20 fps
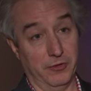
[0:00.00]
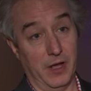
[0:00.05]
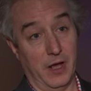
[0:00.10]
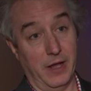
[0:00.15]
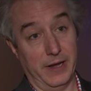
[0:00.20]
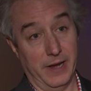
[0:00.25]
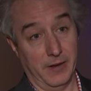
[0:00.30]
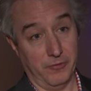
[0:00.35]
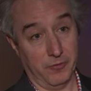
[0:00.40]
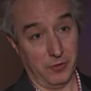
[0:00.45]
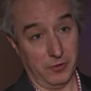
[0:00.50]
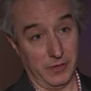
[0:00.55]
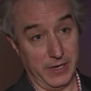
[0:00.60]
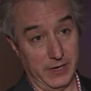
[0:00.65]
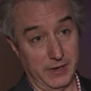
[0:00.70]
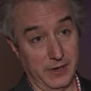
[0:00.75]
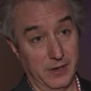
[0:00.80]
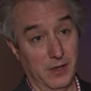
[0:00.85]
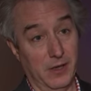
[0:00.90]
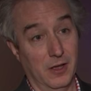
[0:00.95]
Don
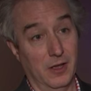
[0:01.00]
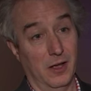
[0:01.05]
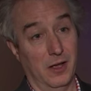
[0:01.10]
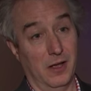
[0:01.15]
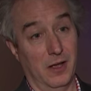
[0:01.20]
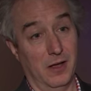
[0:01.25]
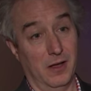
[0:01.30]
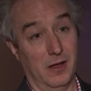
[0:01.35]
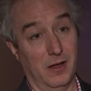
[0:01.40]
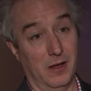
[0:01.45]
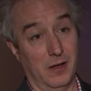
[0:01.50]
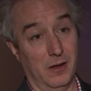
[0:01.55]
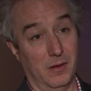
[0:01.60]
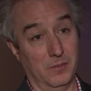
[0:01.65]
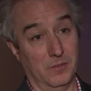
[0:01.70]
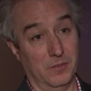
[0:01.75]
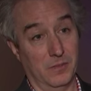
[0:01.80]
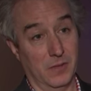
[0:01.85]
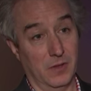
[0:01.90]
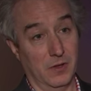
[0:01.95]
Everly,
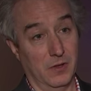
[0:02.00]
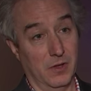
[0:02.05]
um,